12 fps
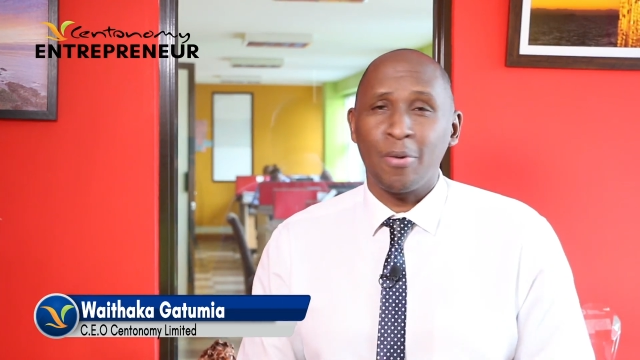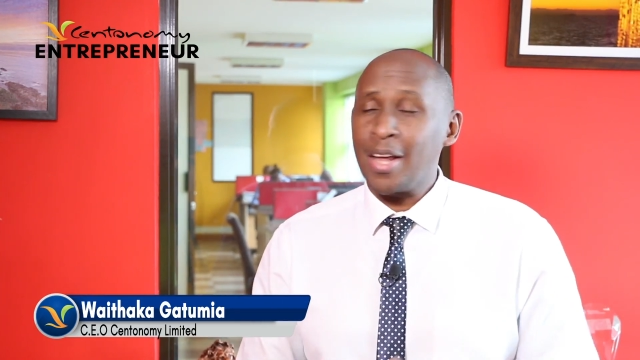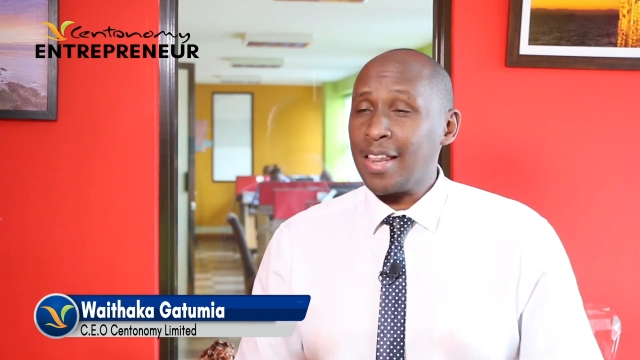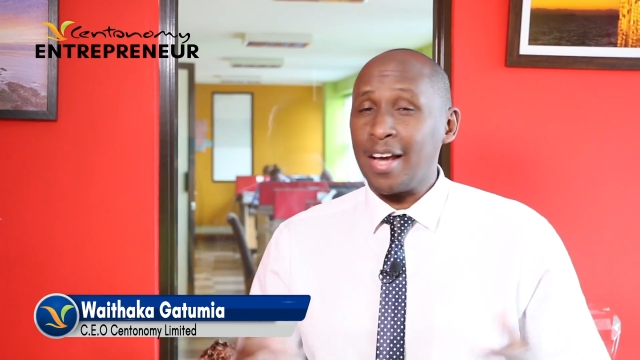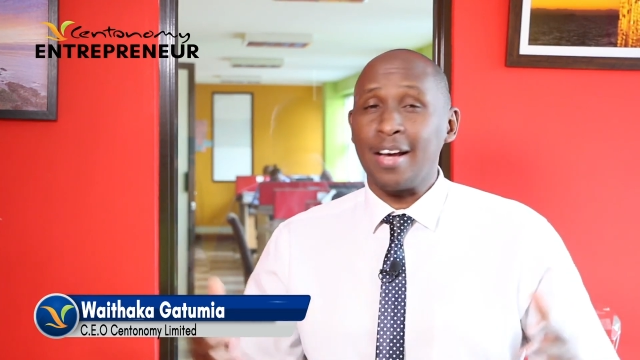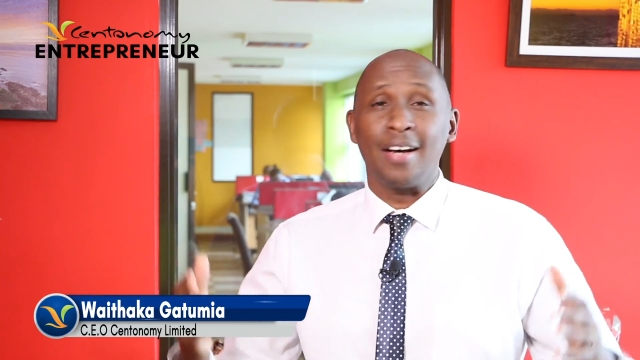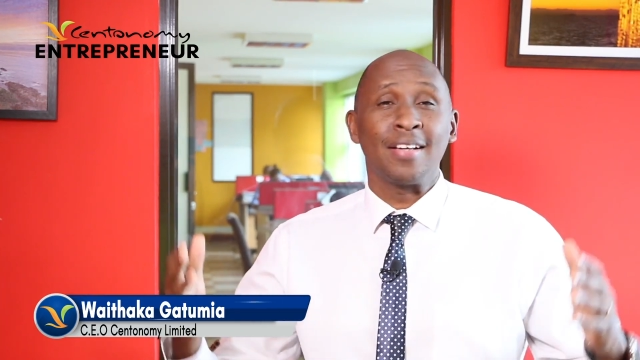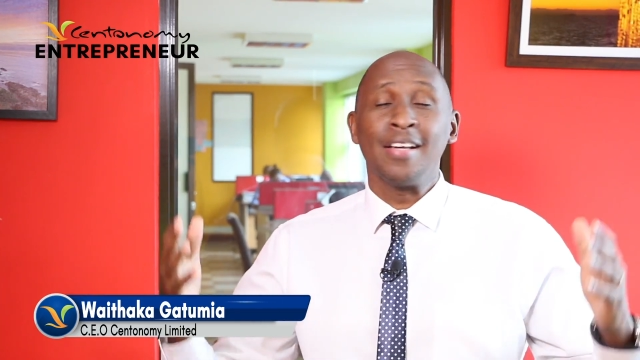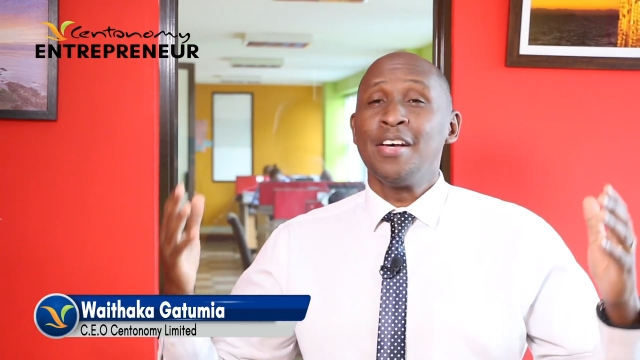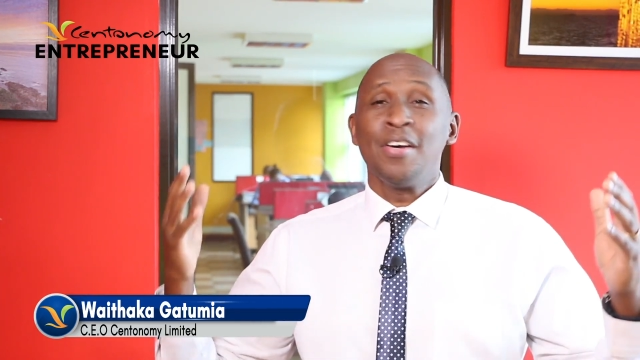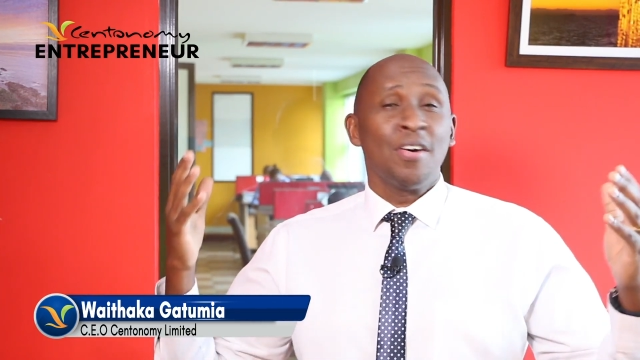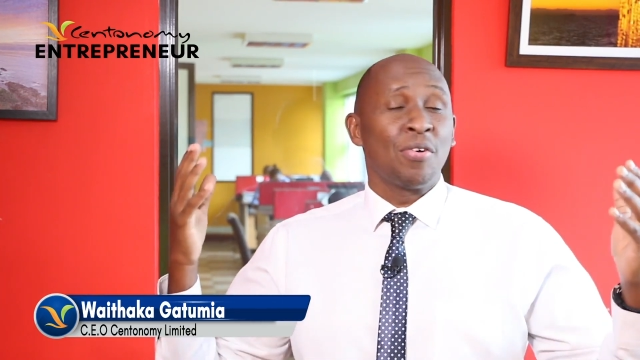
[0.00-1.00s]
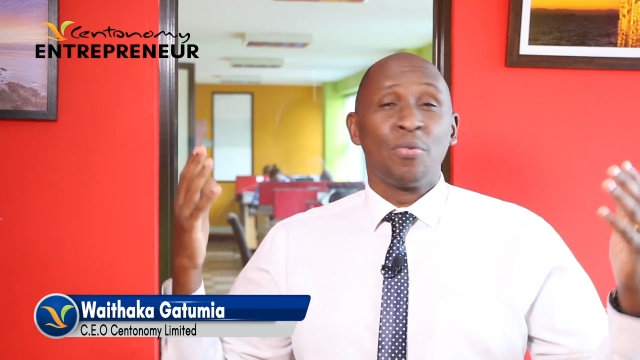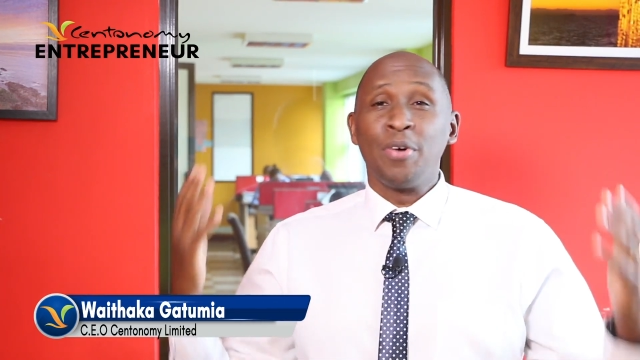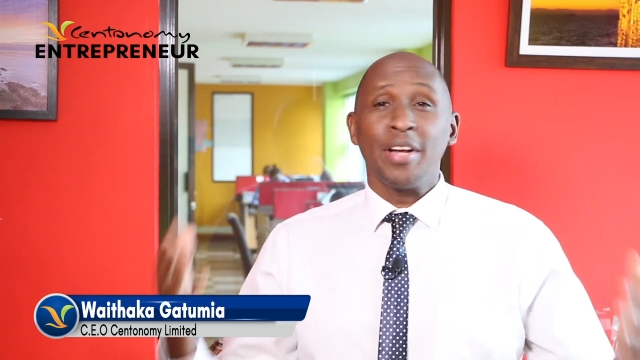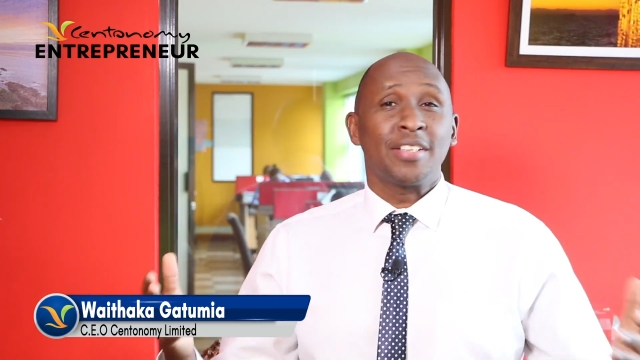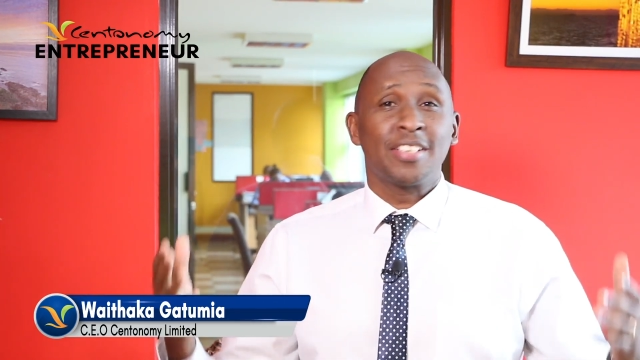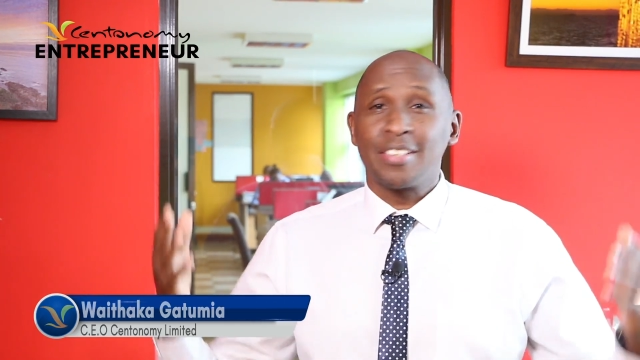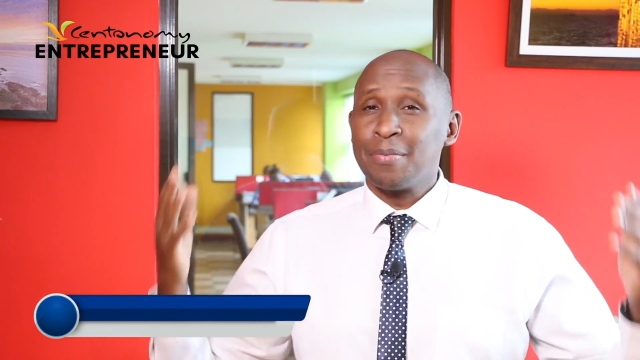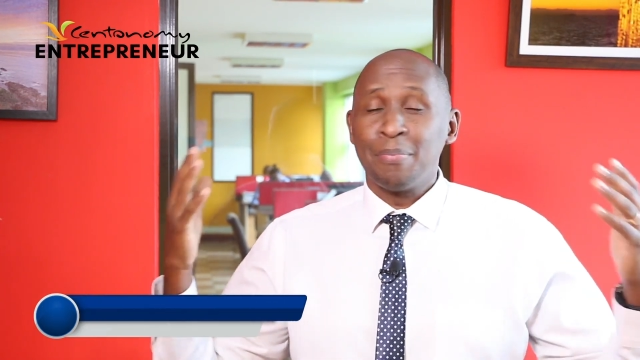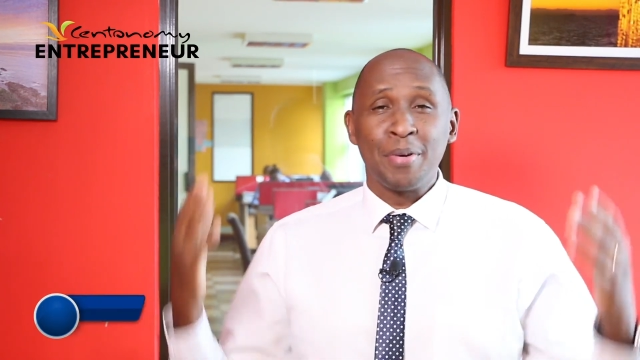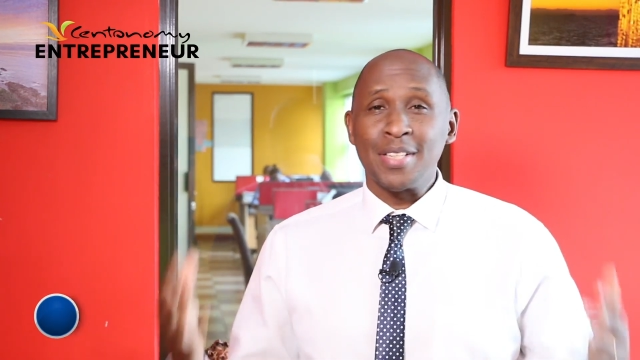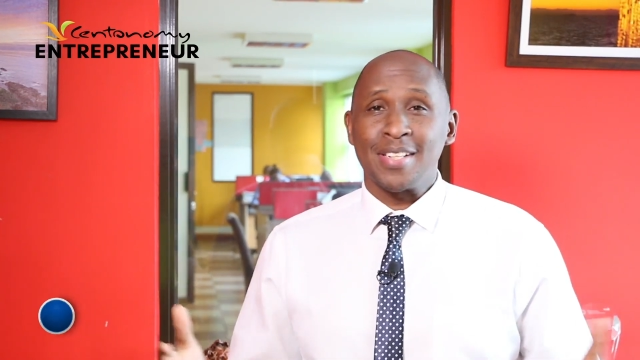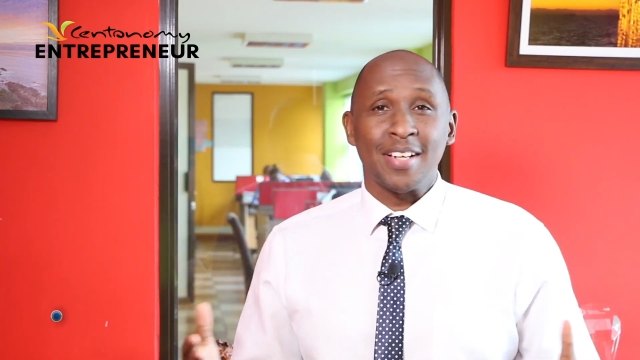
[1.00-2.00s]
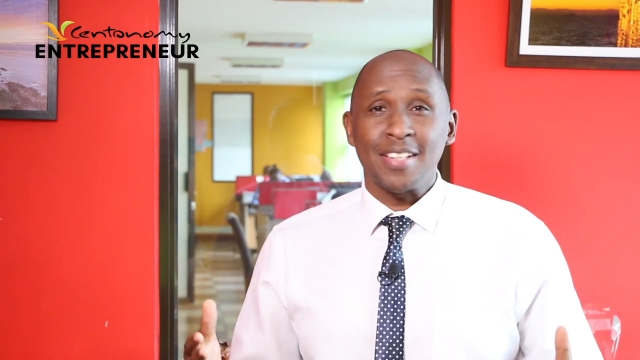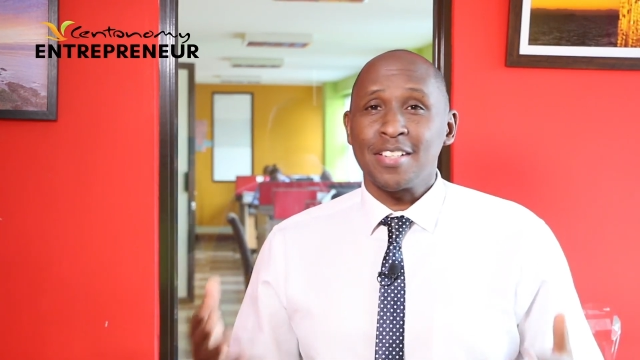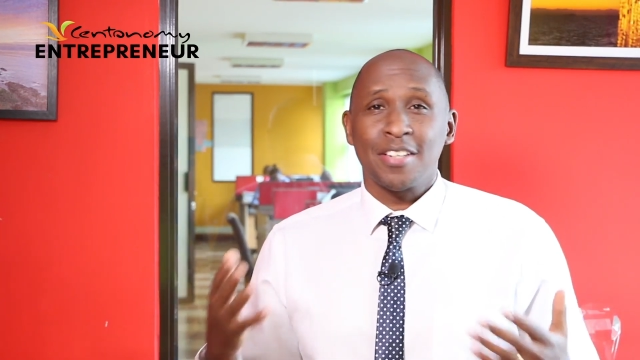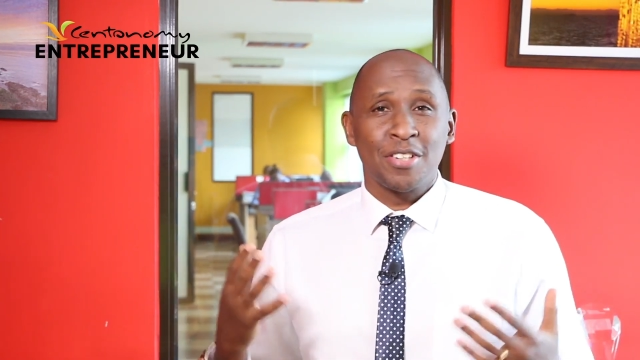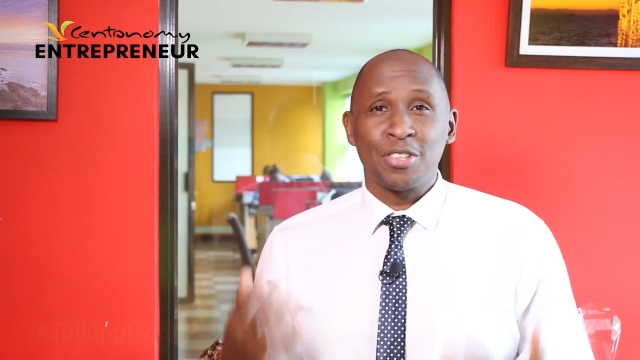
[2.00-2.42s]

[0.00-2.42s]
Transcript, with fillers: Waithaka, which business